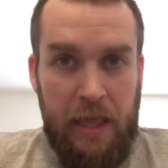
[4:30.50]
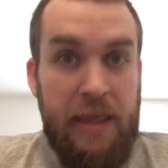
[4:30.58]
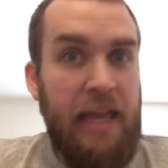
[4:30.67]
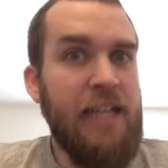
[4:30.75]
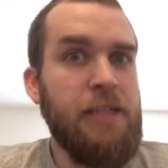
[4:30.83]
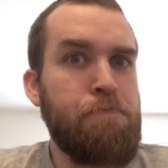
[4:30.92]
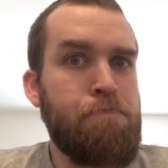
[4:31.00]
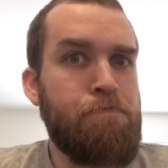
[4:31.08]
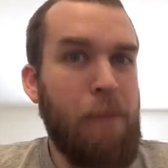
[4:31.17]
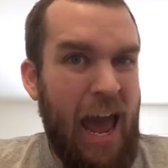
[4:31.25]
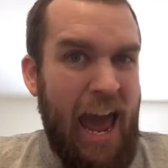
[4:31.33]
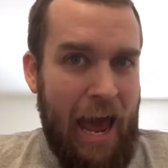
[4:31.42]
That's
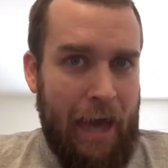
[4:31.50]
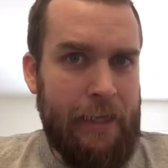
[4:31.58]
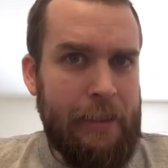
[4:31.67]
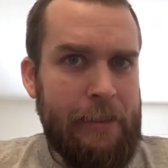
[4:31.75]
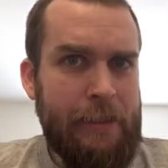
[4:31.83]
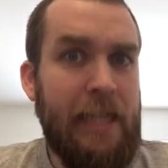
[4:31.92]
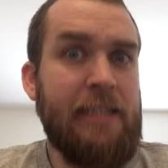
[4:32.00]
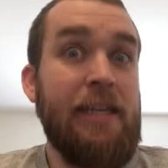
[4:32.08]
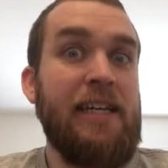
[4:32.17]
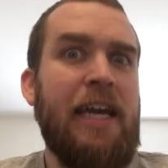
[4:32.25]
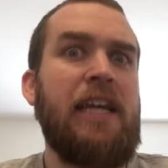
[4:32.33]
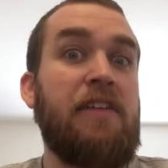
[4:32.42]
bad. That's
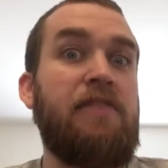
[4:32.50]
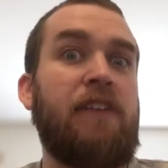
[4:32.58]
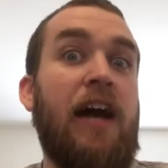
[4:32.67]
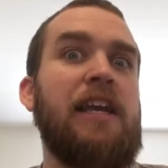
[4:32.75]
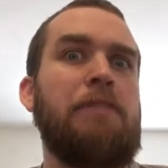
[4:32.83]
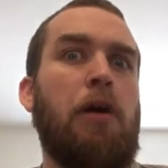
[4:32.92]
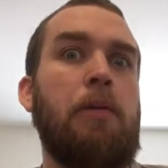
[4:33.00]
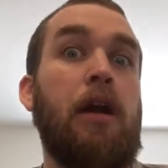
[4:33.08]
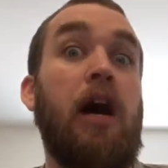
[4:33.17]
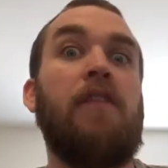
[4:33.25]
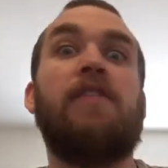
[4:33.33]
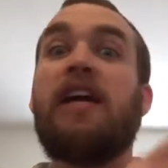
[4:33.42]
like a defining moment
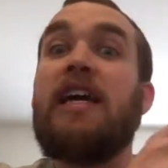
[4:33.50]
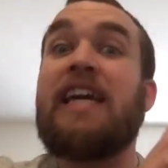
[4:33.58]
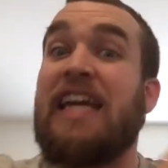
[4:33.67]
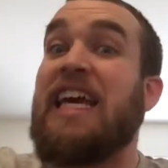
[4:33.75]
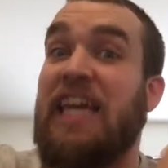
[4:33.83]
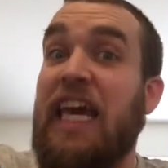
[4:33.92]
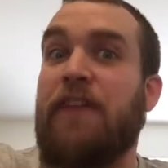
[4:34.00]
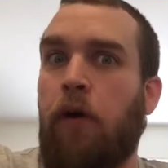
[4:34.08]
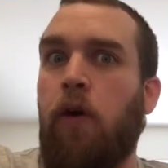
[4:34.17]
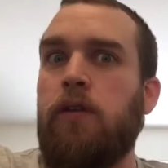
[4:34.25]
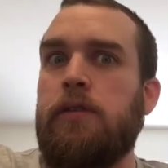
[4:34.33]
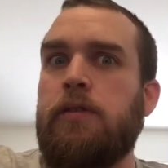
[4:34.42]
of, he
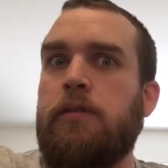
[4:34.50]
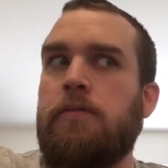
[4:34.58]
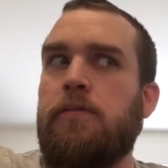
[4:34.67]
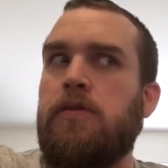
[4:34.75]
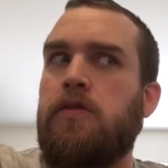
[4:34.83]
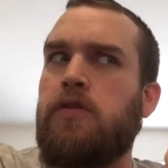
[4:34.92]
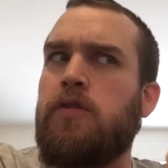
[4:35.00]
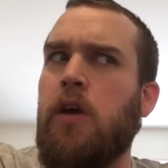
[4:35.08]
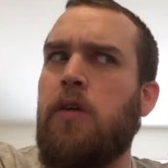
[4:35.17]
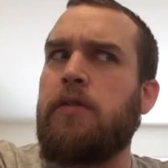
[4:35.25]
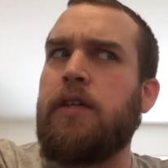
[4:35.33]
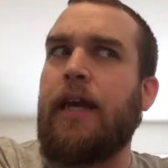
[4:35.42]
evil,
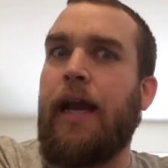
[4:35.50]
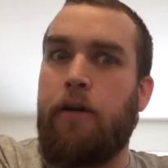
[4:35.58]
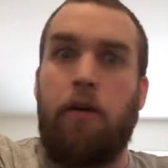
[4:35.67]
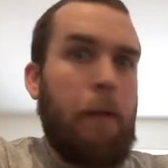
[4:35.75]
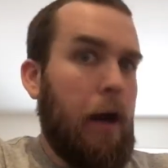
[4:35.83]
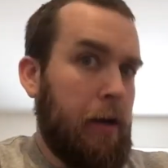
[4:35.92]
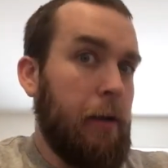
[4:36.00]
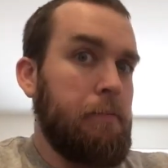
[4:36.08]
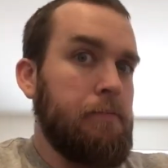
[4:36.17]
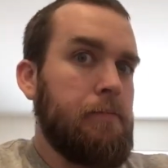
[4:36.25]
don't care about him.